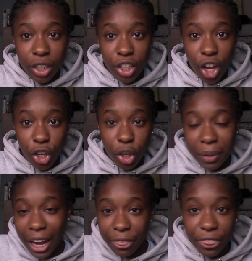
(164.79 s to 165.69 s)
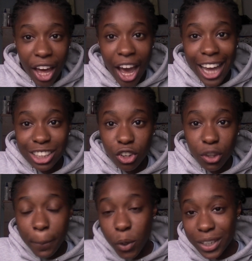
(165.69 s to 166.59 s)
You know, it could be like thighs or
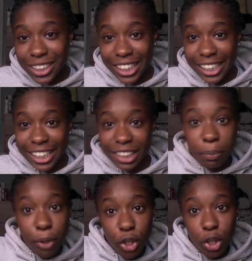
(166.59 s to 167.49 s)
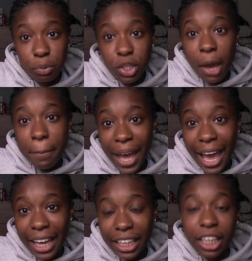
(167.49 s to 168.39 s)
the booty cheeks, boobs,
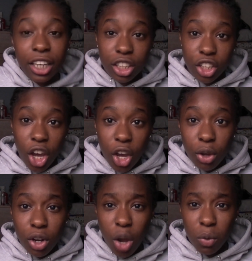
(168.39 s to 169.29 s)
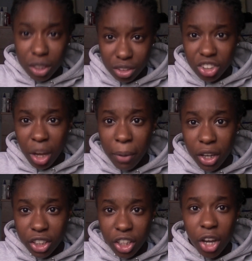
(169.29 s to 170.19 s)
back, you know, lower
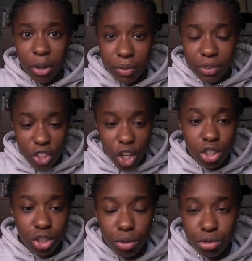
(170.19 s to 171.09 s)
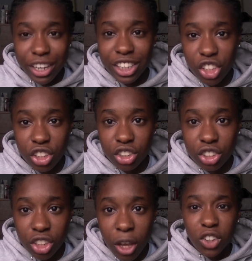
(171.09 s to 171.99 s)
stomach, you know, those sort of
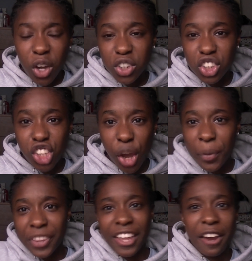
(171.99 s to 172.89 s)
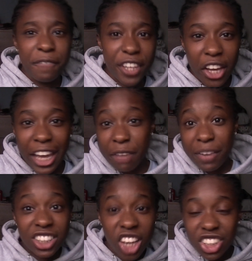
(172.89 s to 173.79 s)
regions. Don't just go in there and think, okay,
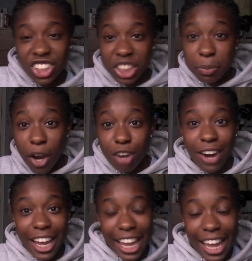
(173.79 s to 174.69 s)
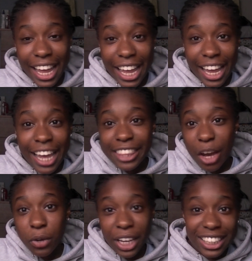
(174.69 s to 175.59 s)
if I touch this part right here,
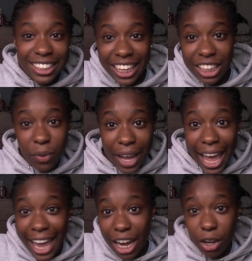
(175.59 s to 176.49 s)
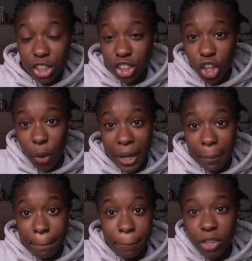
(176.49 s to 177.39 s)
that will get the things wet and I can just go in.